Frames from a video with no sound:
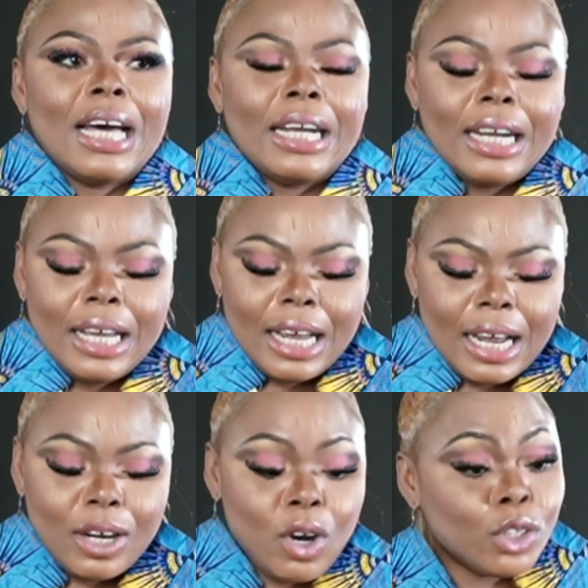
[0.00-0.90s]
that
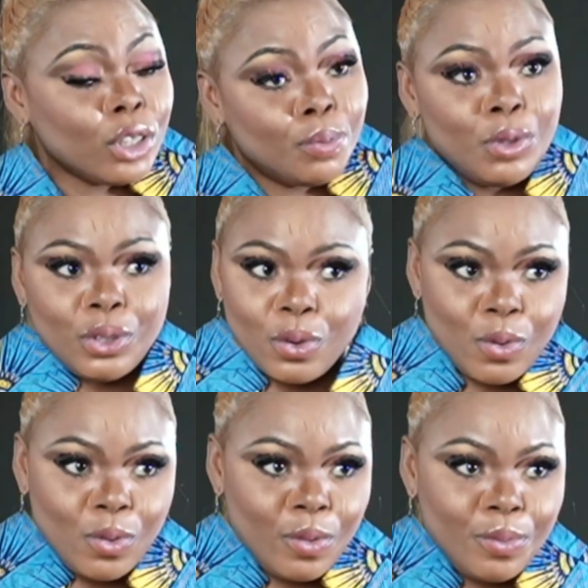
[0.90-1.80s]
not just
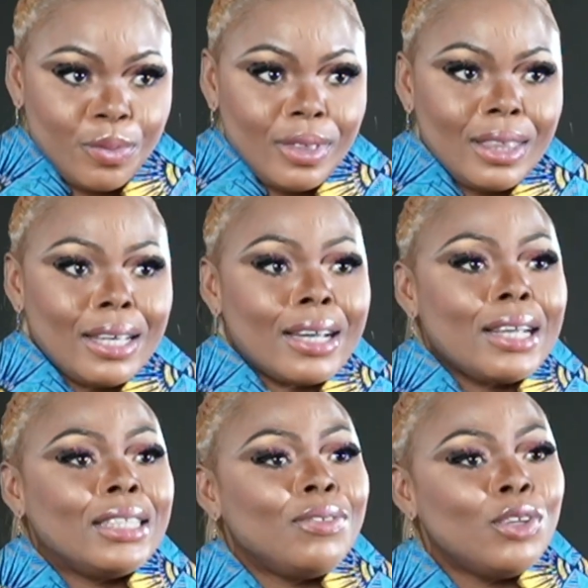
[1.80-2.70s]
musical, the
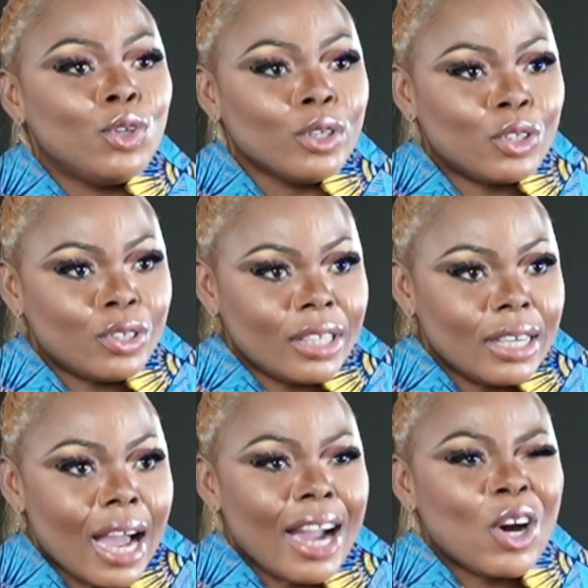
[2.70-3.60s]
creative industry,
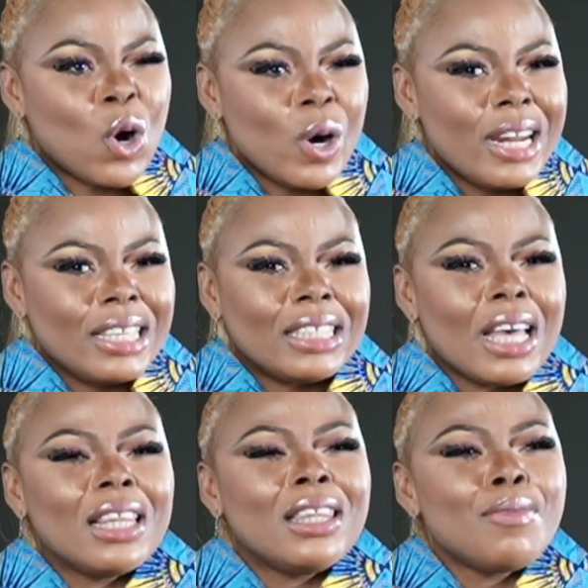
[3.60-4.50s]
mm-hmm. I mm. call it
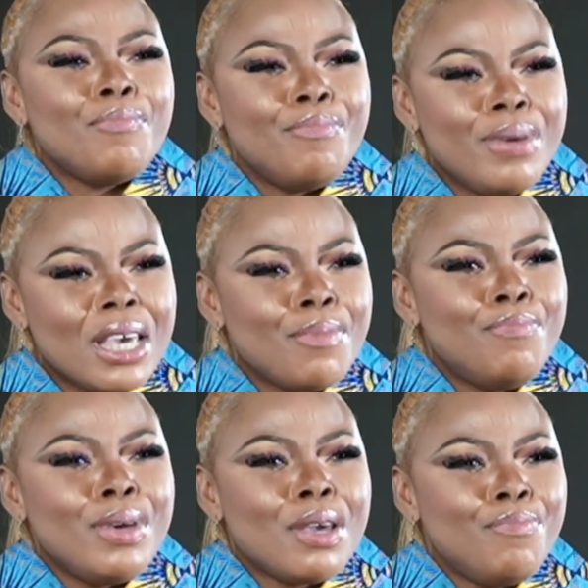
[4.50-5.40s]
the big,
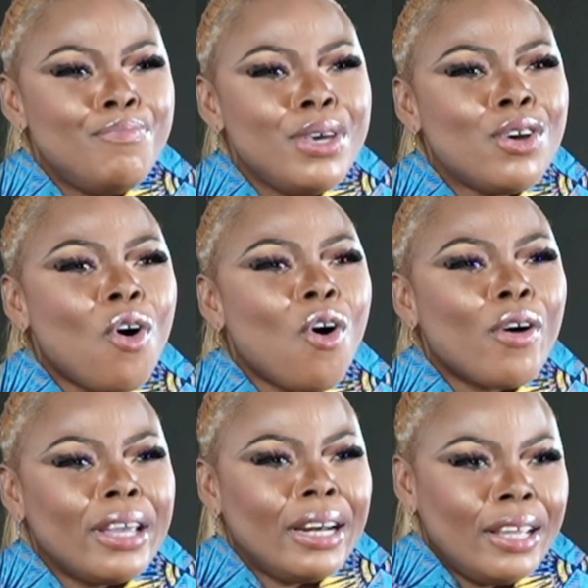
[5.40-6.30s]
big, big
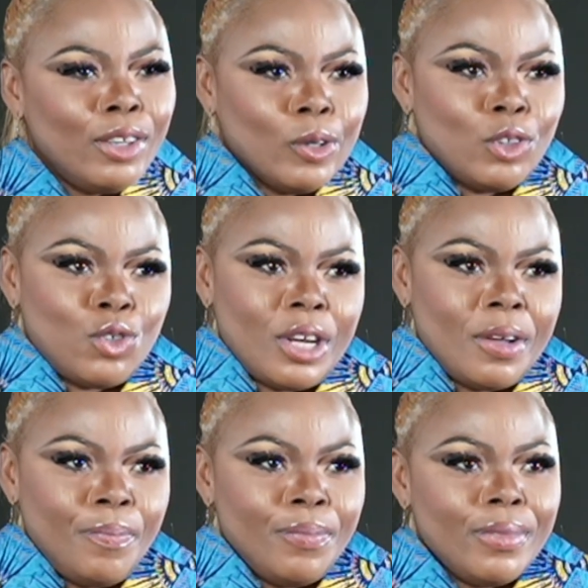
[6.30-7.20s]
oil industry
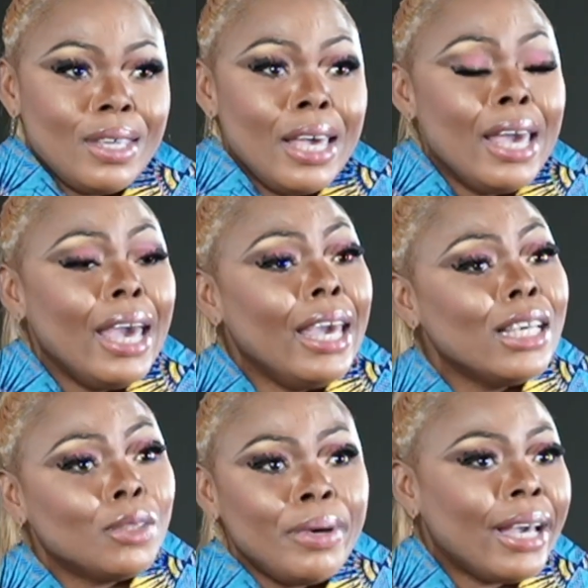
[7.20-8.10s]

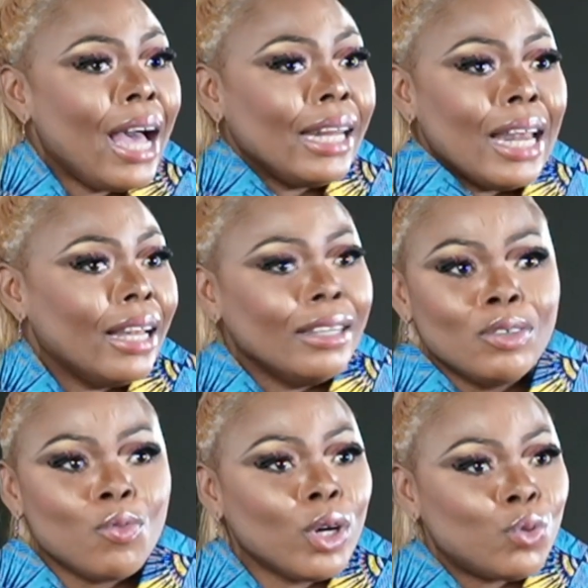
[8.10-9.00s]
is bigger than
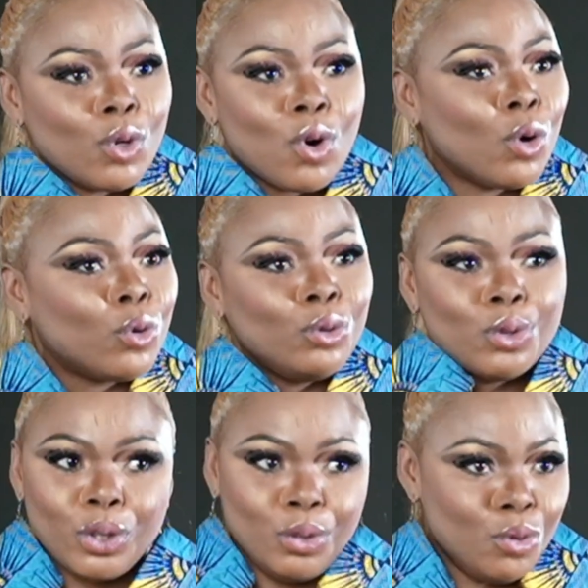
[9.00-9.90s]
what we call crude
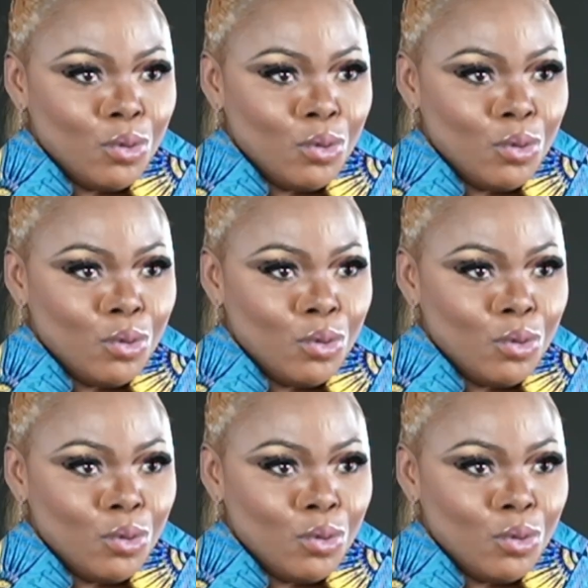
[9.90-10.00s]
oil.